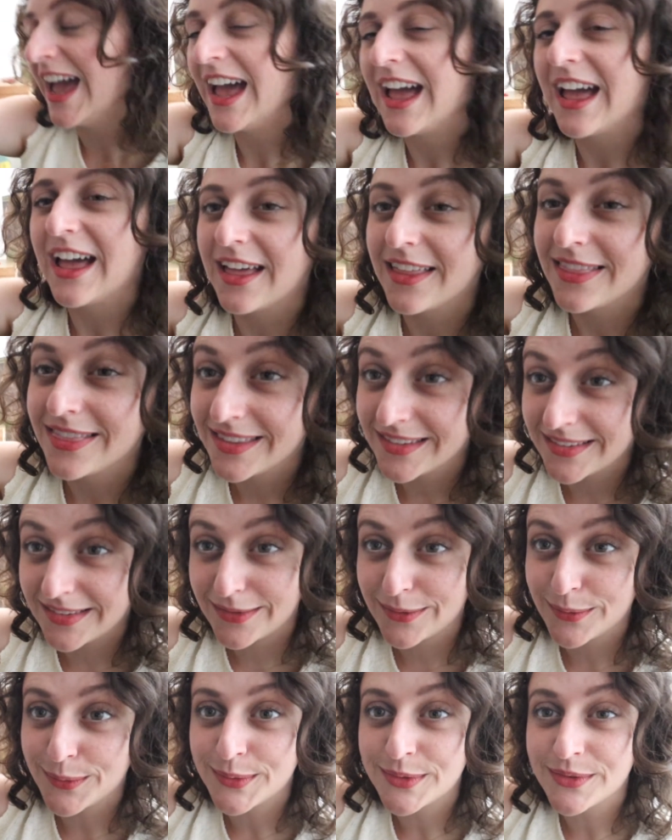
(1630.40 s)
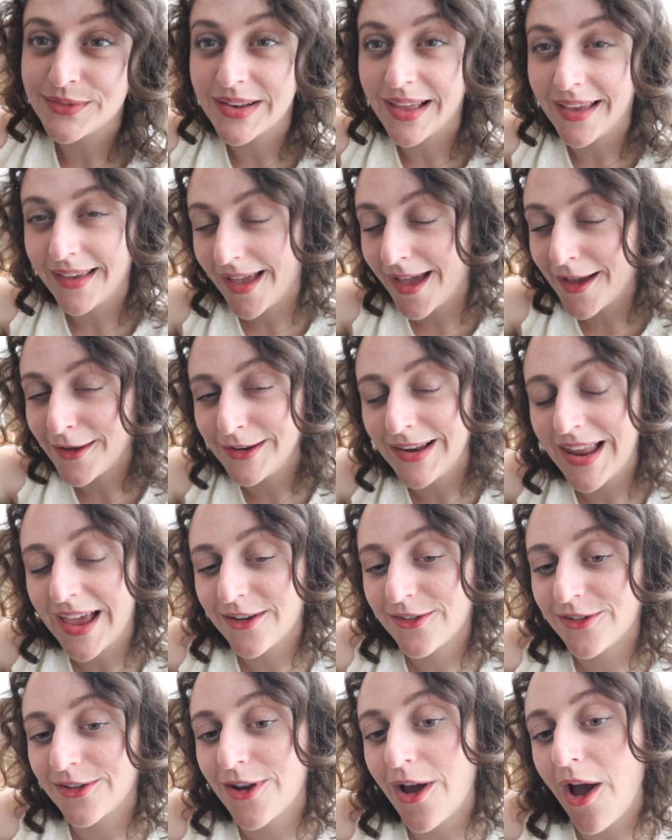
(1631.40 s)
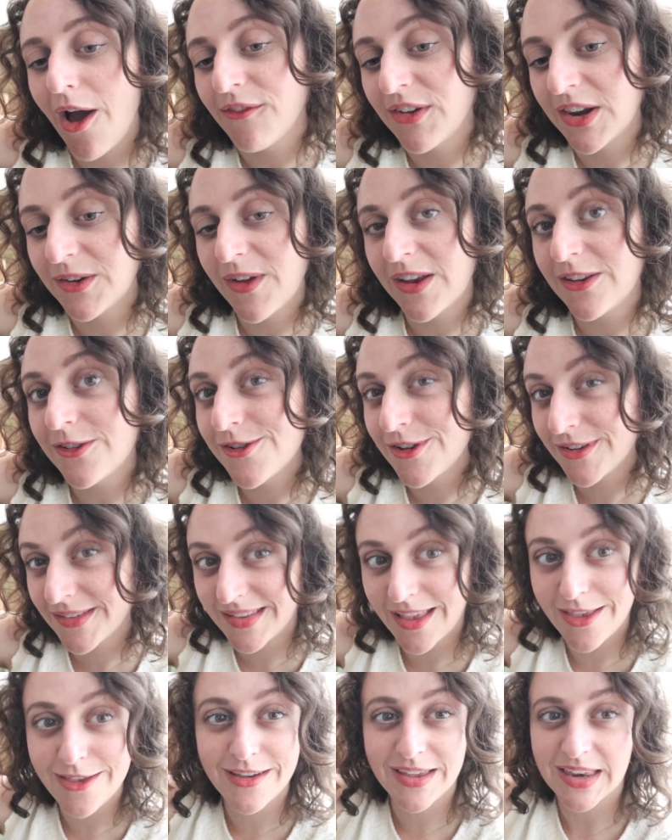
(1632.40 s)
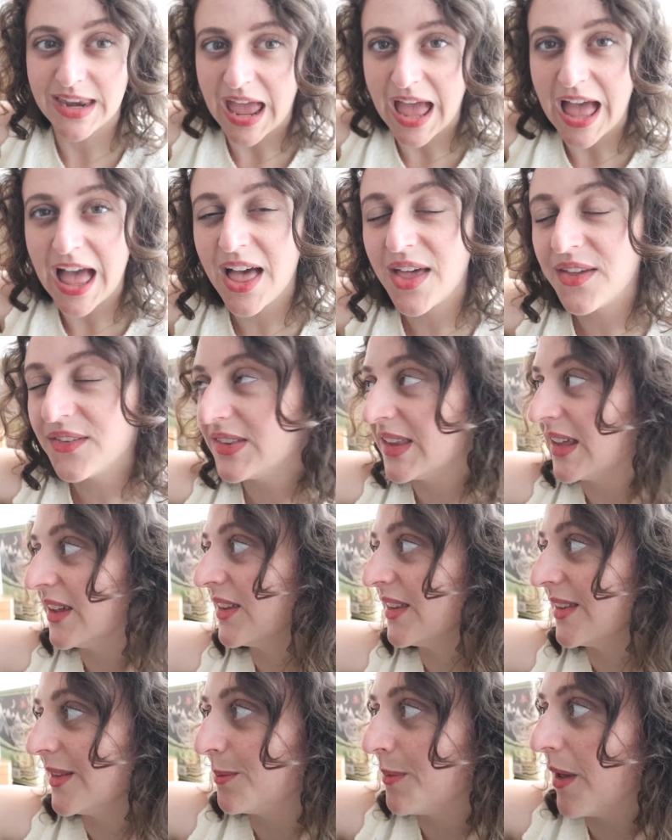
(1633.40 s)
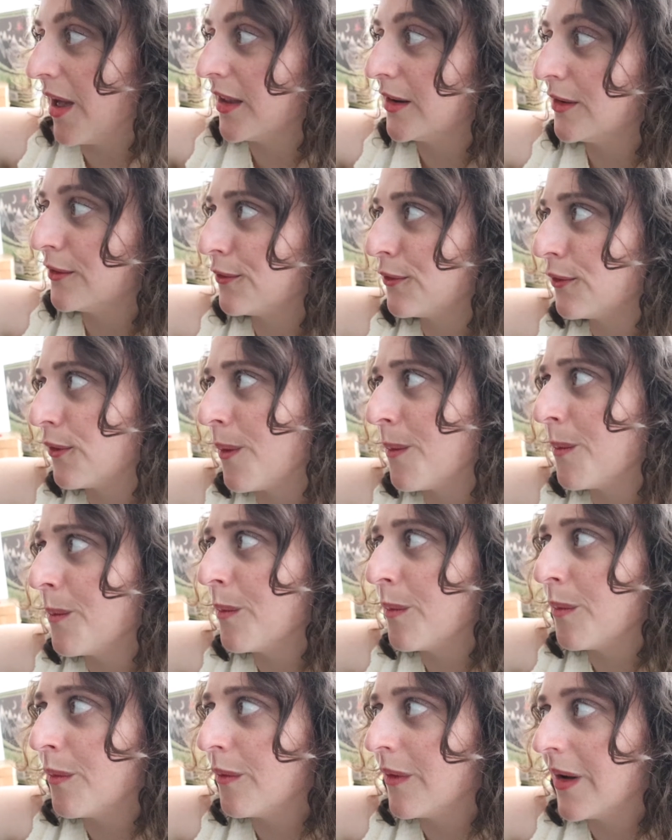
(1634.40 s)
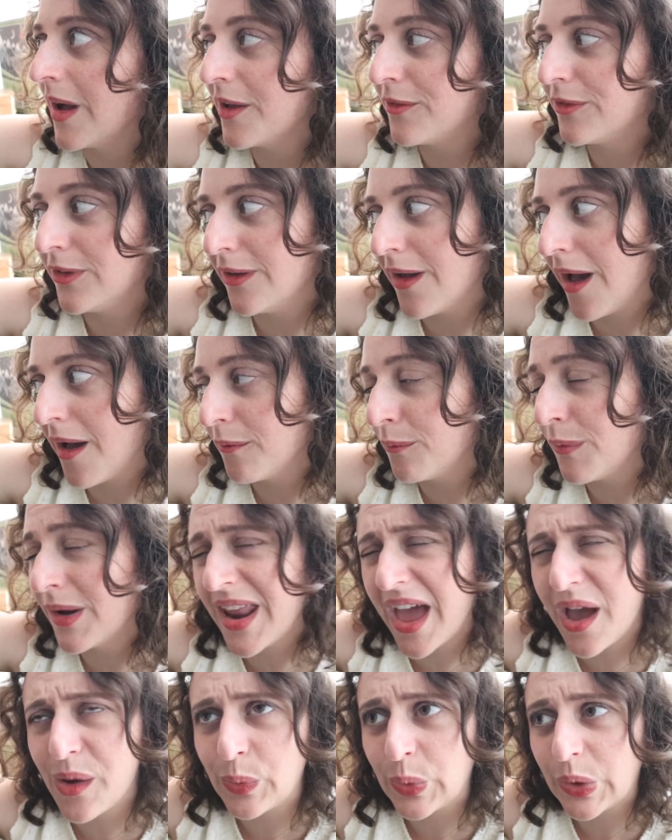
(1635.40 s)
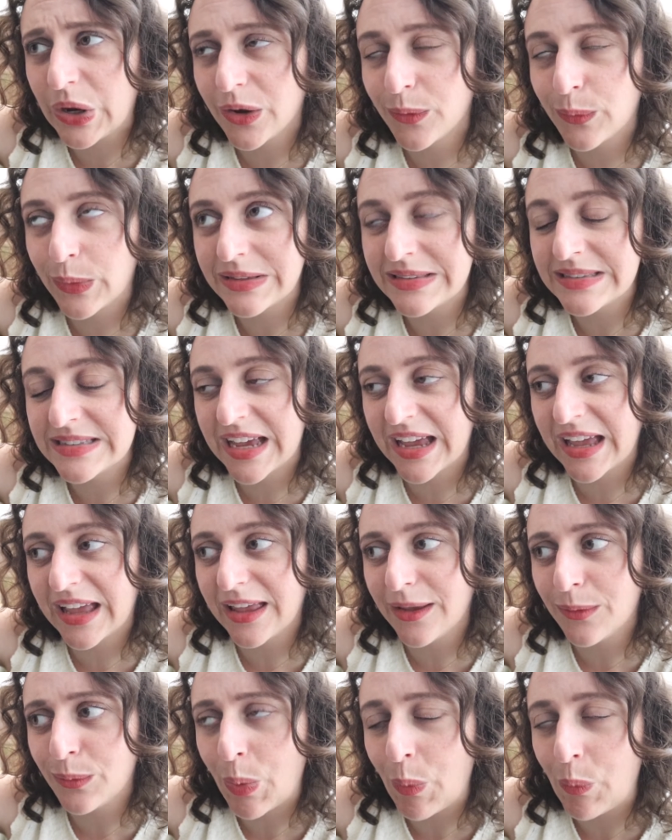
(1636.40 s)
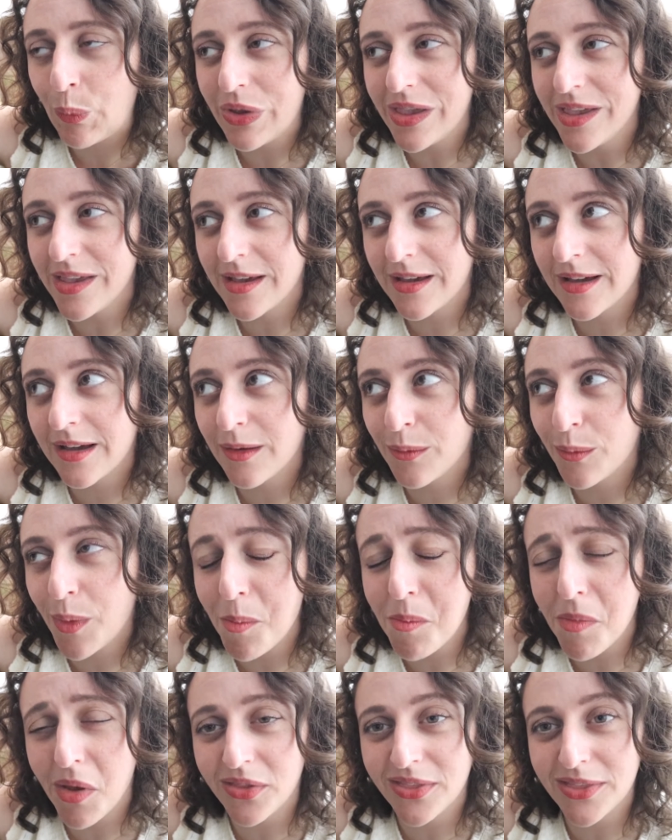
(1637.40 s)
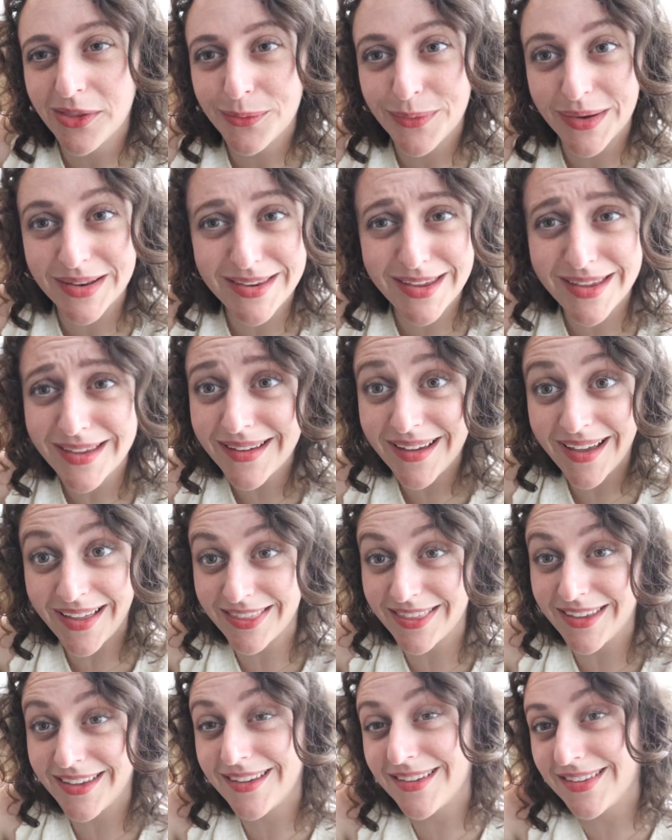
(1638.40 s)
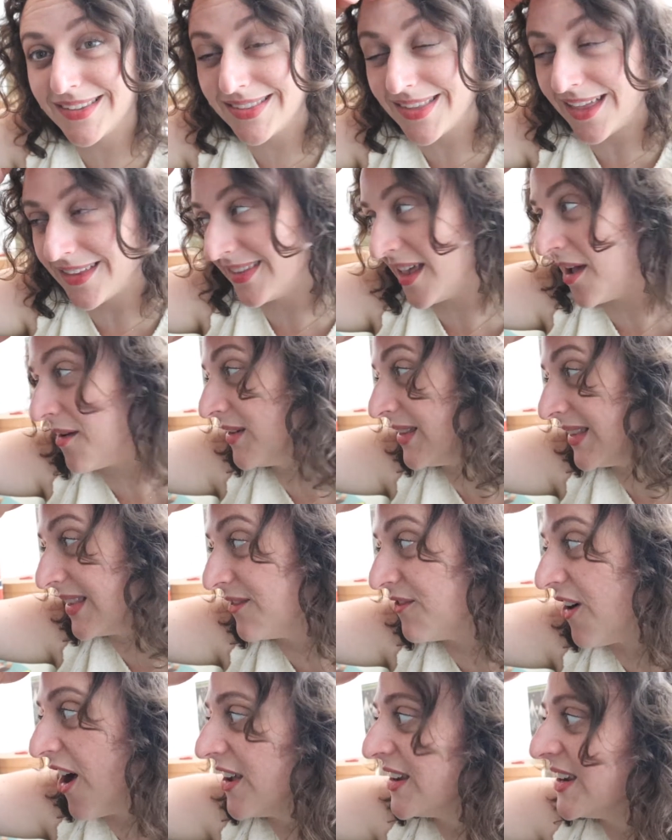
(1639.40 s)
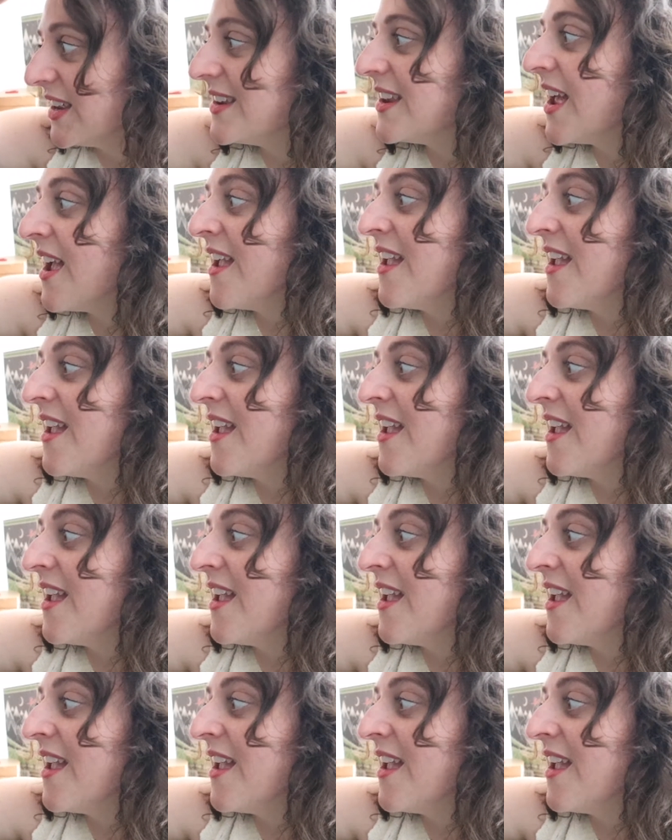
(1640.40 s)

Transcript: This is sort of like a collection of adventures that you can have that span from 1 hour, 1 day, 1 week, 1 month, 1 year. I think that's how it's divided.